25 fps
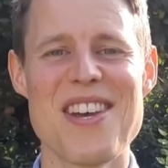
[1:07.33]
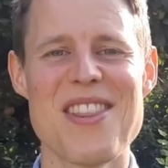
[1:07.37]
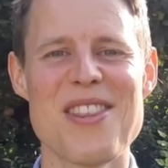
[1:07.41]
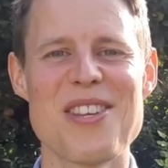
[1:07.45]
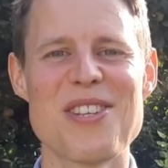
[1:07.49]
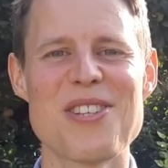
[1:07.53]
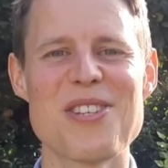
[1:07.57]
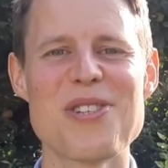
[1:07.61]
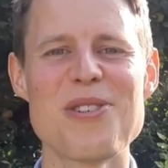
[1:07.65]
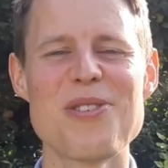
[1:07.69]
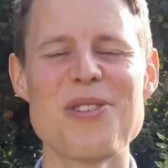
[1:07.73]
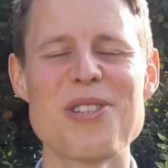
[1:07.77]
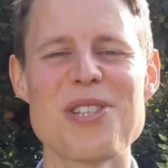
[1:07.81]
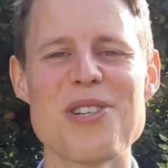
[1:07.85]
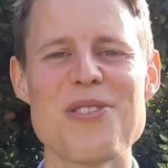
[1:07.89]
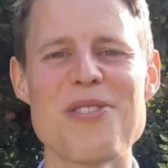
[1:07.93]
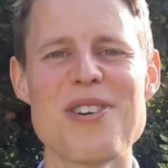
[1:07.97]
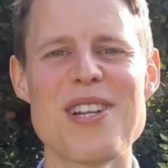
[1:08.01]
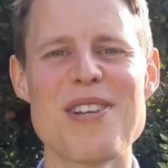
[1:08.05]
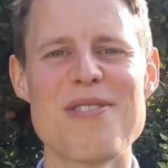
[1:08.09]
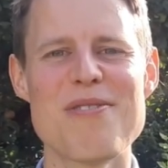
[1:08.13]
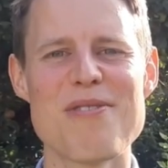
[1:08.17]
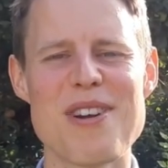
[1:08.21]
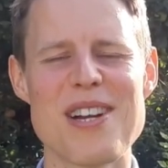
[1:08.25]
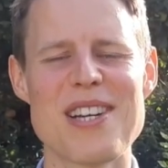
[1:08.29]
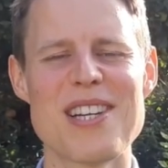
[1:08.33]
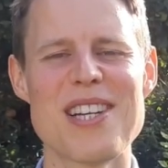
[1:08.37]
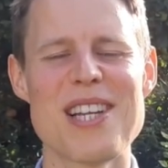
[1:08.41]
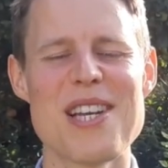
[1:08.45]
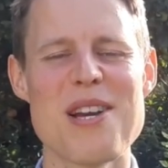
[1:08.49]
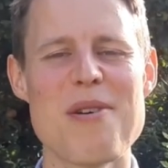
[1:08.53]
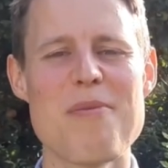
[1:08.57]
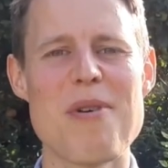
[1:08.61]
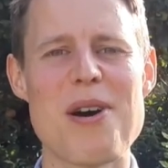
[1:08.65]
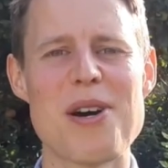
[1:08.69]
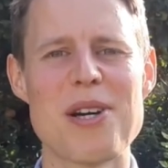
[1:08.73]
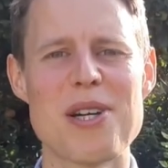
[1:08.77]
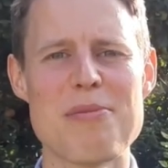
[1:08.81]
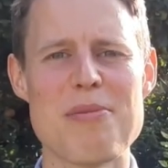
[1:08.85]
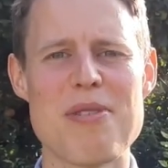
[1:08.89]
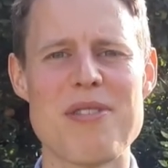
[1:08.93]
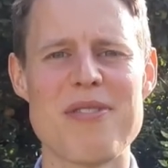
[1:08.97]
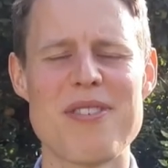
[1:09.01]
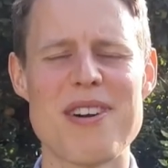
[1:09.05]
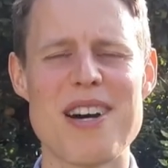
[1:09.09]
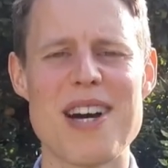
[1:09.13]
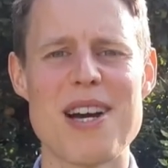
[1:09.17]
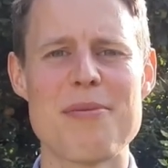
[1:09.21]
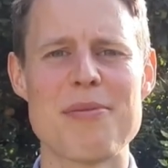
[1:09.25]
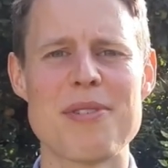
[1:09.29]
The school is a really friendly and welcoming
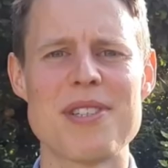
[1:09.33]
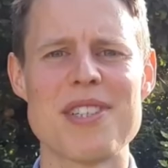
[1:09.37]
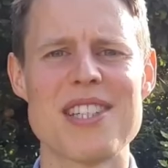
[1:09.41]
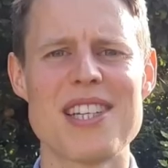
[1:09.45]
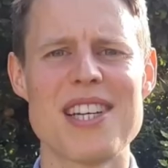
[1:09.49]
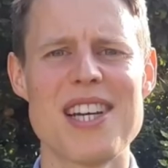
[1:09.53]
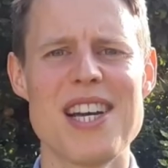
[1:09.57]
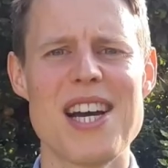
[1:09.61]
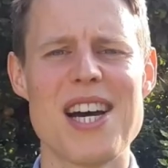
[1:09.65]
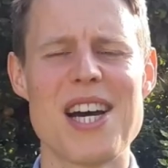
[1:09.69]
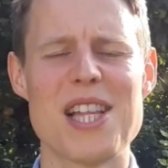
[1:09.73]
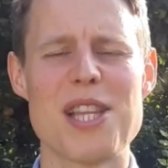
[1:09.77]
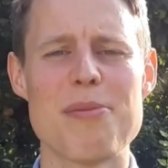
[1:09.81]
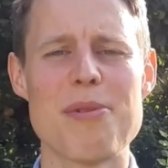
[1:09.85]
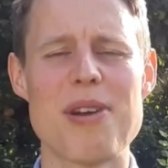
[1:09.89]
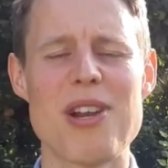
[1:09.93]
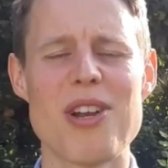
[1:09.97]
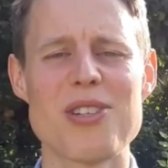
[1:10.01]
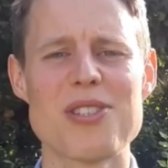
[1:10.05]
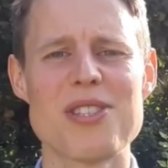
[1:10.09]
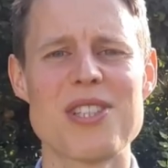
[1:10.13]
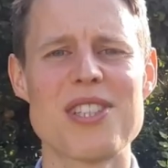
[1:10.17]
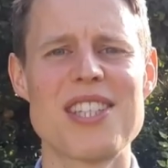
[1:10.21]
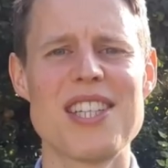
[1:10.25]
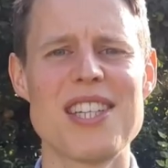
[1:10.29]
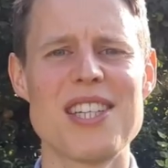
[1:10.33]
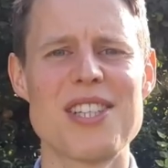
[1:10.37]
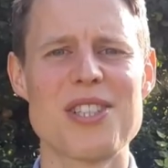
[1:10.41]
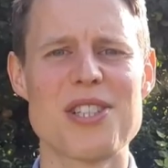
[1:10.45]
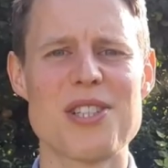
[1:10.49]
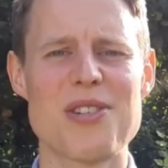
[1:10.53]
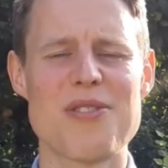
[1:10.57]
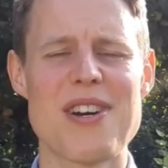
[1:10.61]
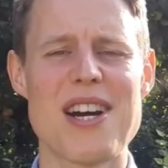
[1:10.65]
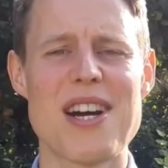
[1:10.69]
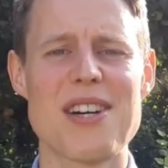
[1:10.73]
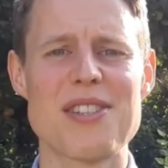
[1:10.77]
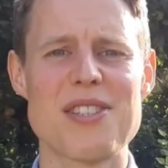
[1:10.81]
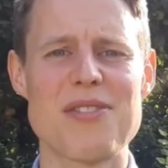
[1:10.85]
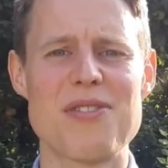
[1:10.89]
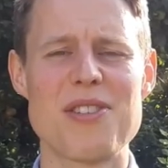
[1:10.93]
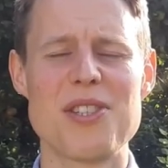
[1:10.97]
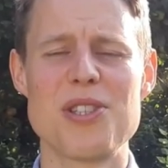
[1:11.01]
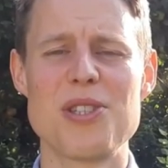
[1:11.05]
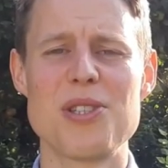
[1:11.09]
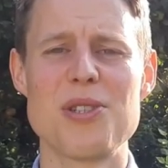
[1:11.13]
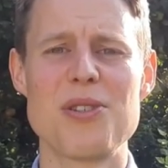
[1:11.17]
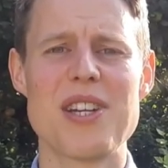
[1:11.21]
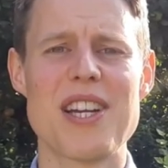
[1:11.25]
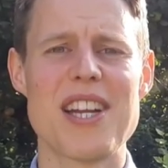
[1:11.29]
environment, and there'll be lots of teachers around if
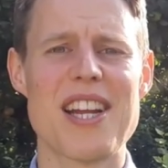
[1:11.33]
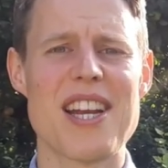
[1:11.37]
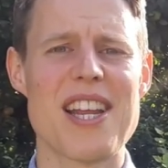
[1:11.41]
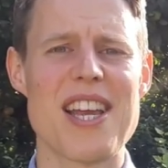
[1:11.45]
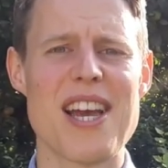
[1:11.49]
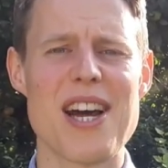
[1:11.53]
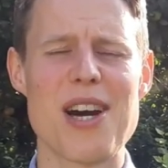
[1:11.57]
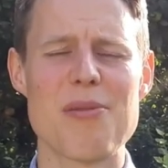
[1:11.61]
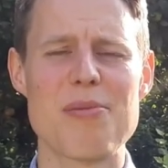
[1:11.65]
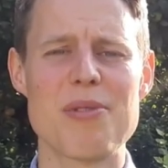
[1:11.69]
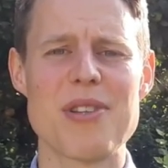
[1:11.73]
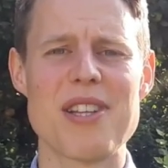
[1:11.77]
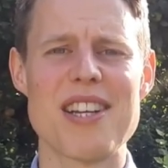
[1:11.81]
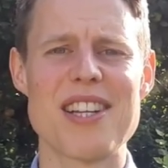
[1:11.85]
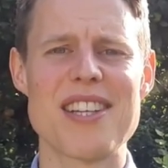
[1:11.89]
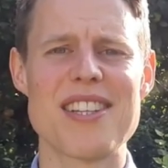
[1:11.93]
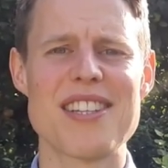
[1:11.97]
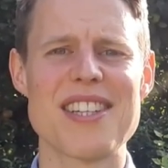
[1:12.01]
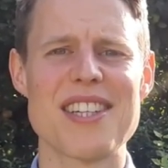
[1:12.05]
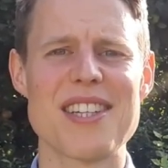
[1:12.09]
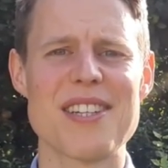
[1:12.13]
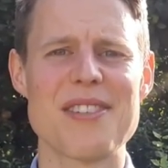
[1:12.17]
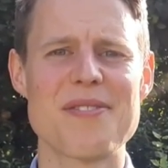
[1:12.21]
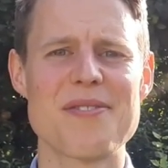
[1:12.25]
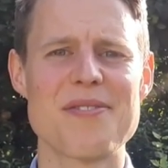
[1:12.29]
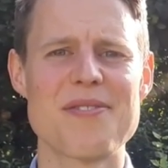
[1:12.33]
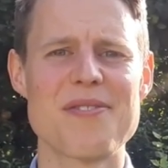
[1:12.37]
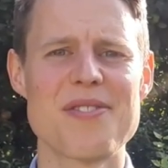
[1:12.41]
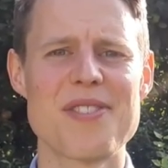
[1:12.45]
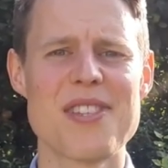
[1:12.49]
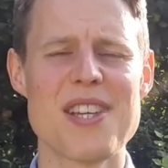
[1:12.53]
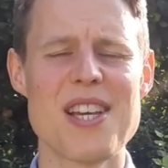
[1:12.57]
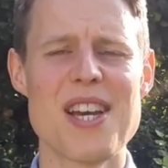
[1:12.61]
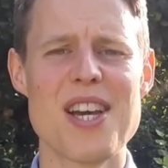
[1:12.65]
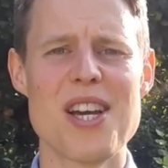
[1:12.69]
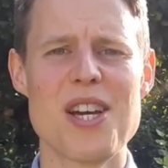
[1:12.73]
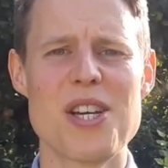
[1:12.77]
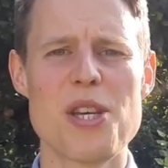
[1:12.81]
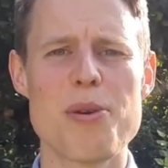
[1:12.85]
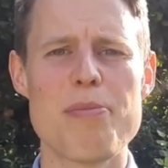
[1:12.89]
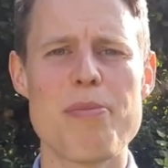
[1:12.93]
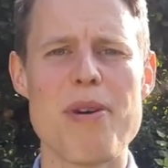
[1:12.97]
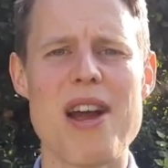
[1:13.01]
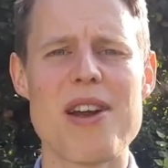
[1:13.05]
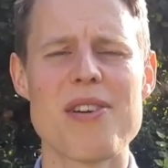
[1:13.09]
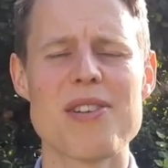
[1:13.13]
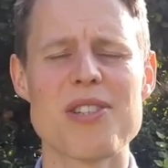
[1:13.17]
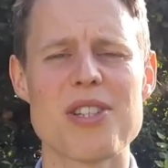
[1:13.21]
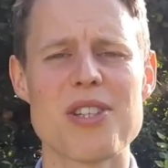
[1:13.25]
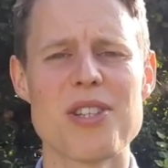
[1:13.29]
you do need any help with anything. Your
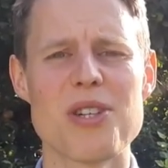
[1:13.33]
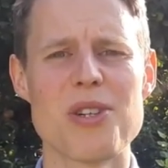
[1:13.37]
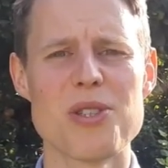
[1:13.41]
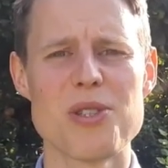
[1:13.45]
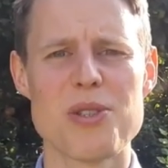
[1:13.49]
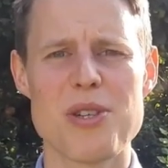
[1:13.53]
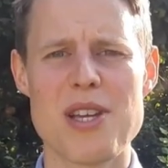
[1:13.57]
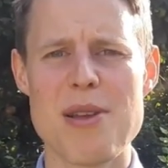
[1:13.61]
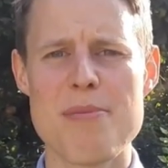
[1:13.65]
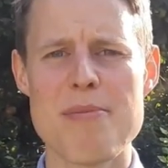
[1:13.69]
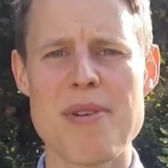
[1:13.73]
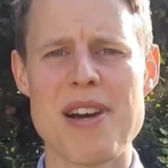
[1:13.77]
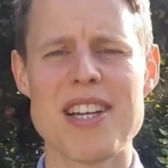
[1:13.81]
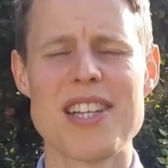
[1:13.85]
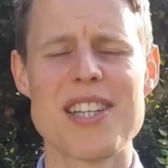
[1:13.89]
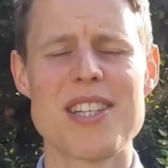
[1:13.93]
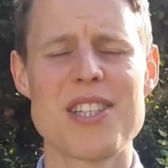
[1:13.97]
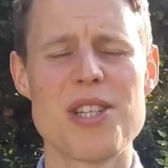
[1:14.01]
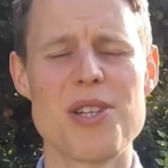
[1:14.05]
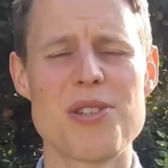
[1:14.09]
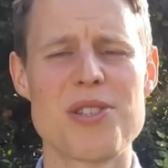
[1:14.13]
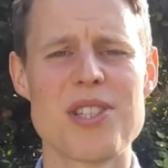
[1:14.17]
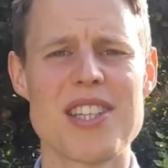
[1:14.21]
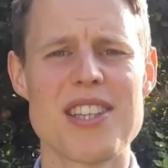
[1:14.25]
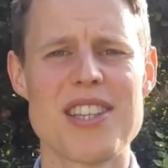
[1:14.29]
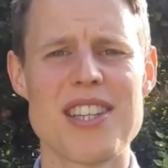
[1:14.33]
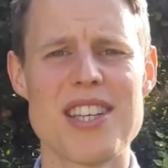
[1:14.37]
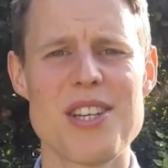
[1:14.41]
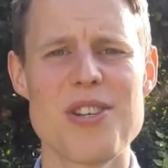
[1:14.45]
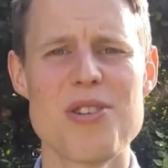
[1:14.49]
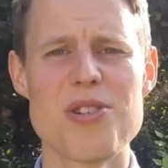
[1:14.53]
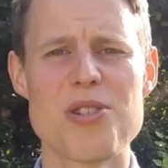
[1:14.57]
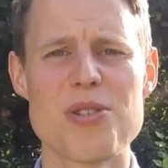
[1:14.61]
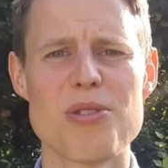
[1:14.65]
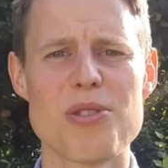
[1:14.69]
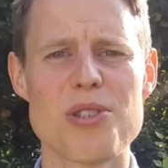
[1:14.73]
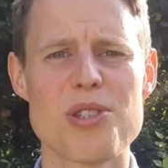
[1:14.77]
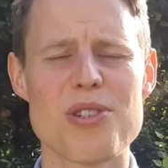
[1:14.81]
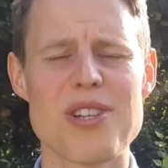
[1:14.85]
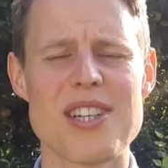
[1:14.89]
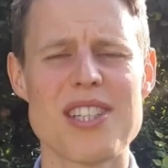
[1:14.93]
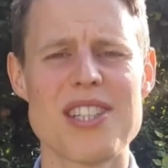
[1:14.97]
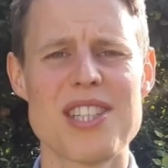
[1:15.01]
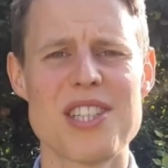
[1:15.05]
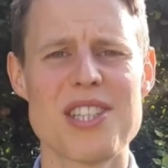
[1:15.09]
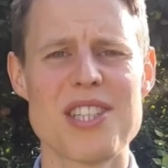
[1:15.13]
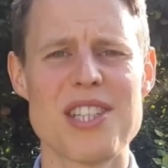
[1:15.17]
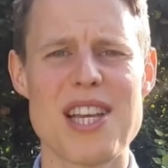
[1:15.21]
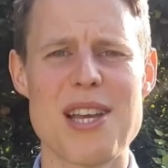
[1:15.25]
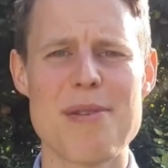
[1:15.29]
parents can also email in using the usual
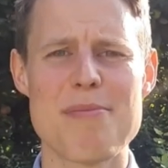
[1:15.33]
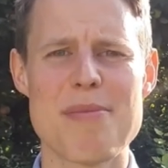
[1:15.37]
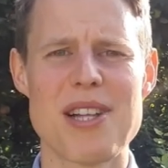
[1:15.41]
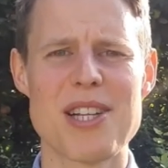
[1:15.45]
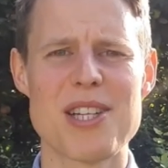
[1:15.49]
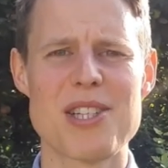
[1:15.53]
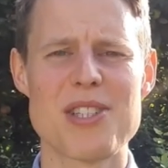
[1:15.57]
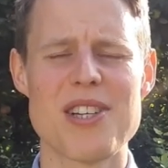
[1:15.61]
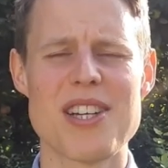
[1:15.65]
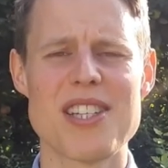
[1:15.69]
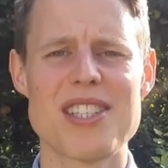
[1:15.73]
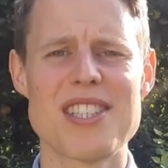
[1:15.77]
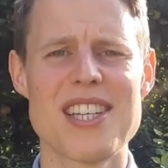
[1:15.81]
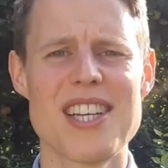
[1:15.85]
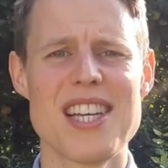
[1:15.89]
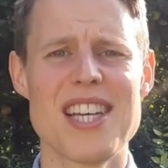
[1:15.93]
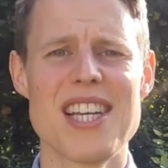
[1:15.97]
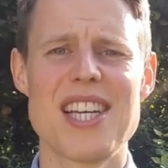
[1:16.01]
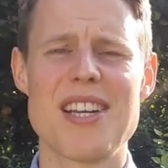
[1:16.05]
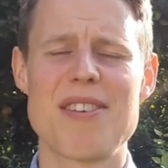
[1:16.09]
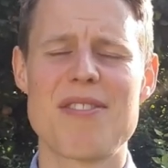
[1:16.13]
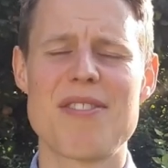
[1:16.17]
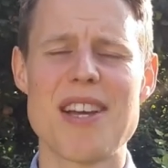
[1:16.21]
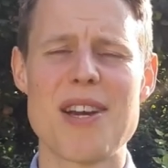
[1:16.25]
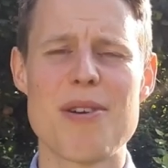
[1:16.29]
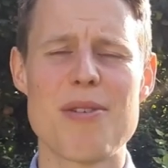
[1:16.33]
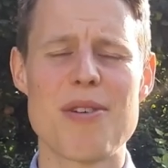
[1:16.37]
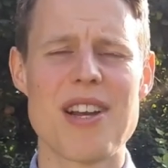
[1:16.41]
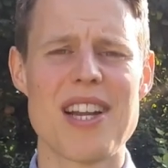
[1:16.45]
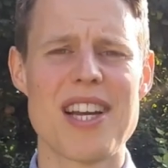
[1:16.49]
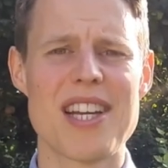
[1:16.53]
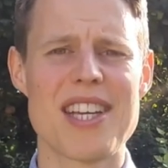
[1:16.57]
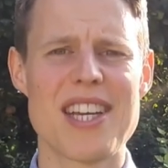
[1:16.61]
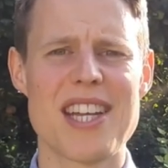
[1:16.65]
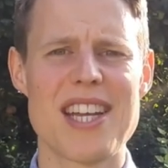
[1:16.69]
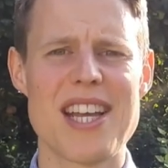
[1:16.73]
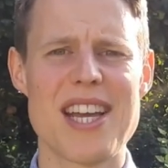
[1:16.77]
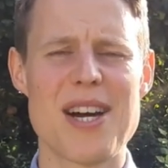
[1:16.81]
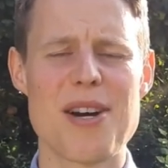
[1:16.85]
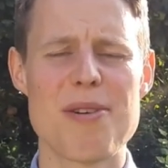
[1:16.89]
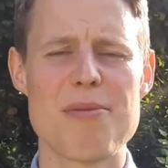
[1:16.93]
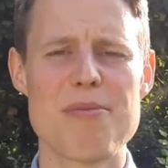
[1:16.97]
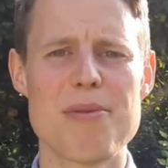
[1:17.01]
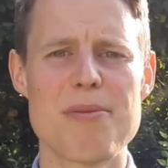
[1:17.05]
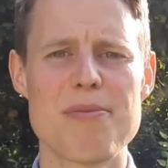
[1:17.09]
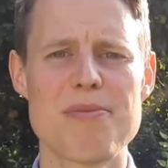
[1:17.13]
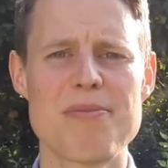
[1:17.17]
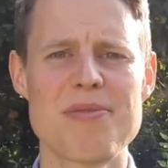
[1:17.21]
transition email address if they would like any help.